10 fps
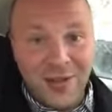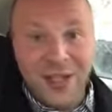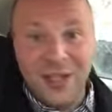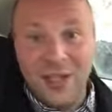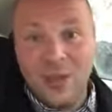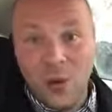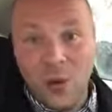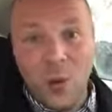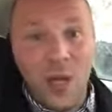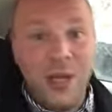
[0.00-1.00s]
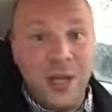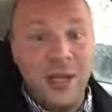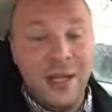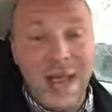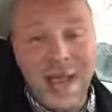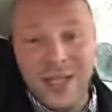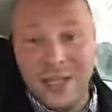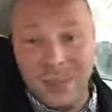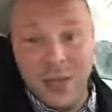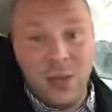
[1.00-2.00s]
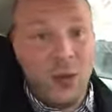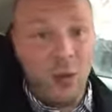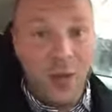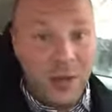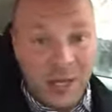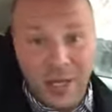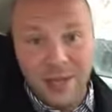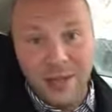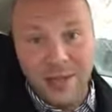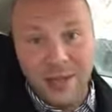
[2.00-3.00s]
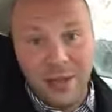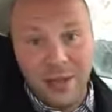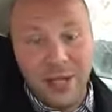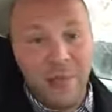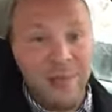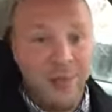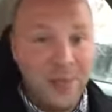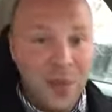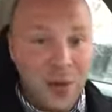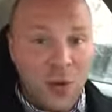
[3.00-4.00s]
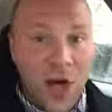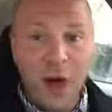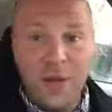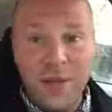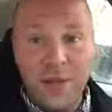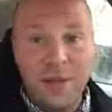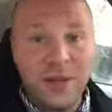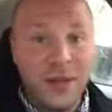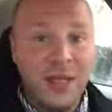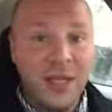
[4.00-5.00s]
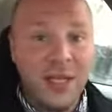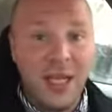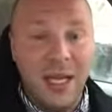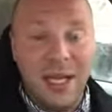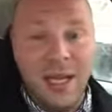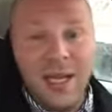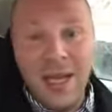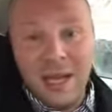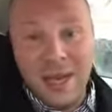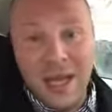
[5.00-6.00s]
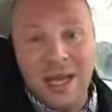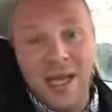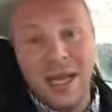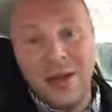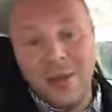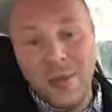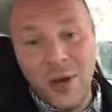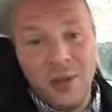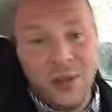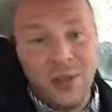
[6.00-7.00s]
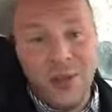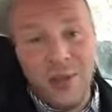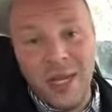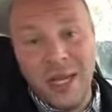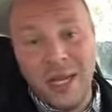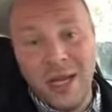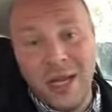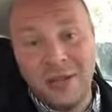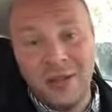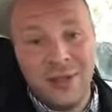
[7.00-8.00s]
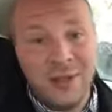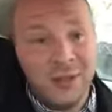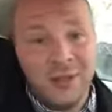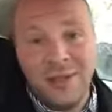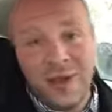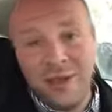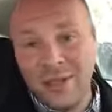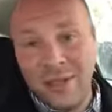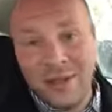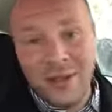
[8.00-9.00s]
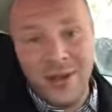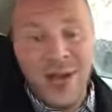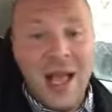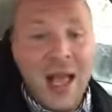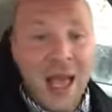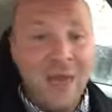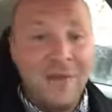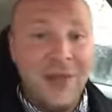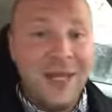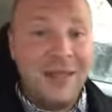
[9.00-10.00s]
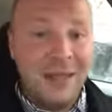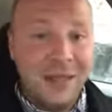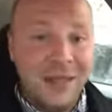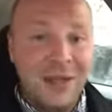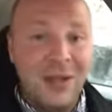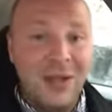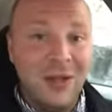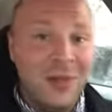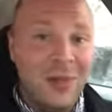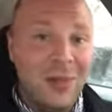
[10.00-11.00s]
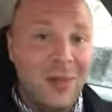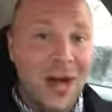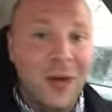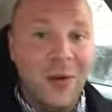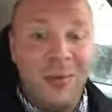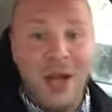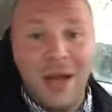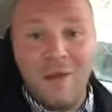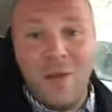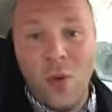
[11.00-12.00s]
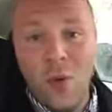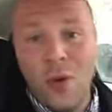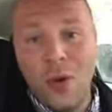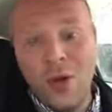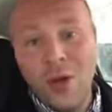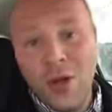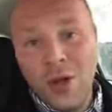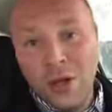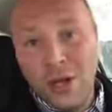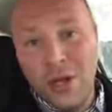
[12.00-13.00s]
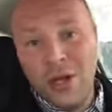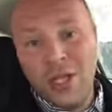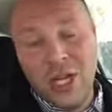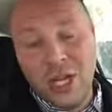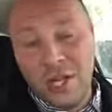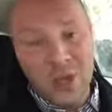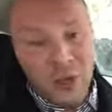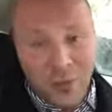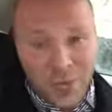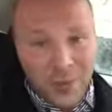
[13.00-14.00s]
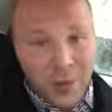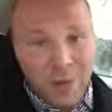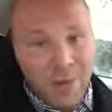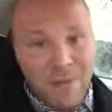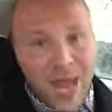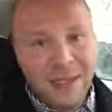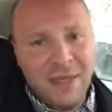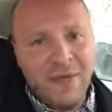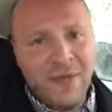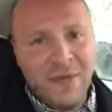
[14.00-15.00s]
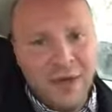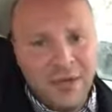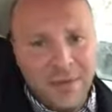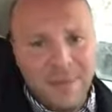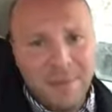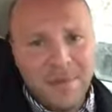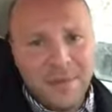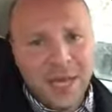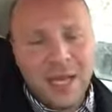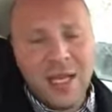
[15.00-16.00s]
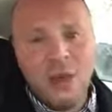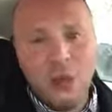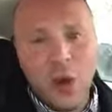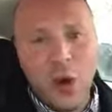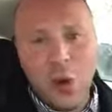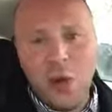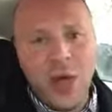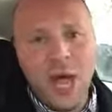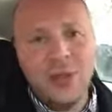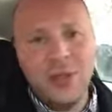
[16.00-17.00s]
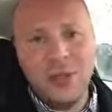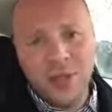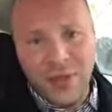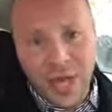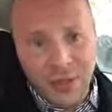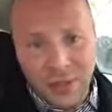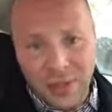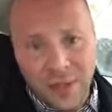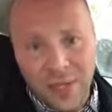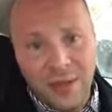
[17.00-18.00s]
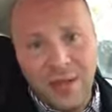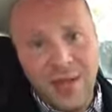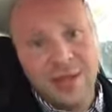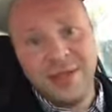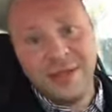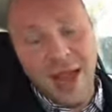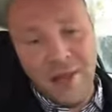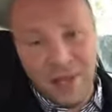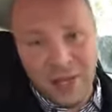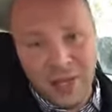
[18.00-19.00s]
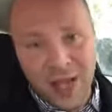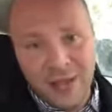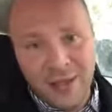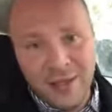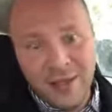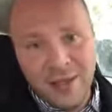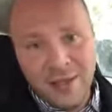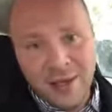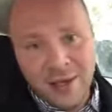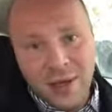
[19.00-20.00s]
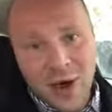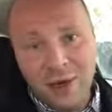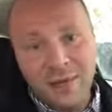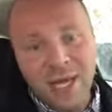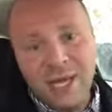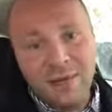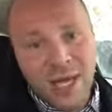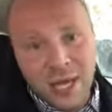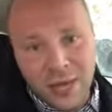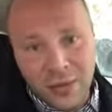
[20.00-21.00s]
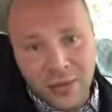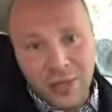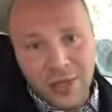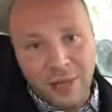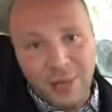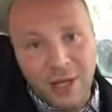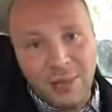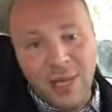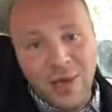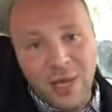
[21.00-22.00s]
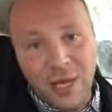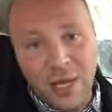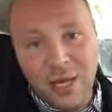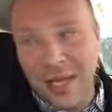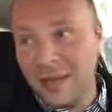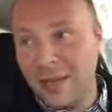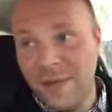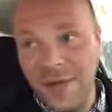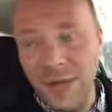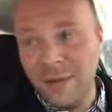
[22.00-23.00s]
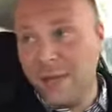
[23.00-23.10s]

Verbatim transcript: This is Orwellian hate speech, Orwellian censorship, well, however you want to articulate it. The ADL, the American Jewish Committee, Congress, the Reason Thought Center, every single uh, power block for the JEW people massively funded that control thousands and thousands of think tanks, Tavistock, all of the MK Ultra stuff that's been going on the last 70 years.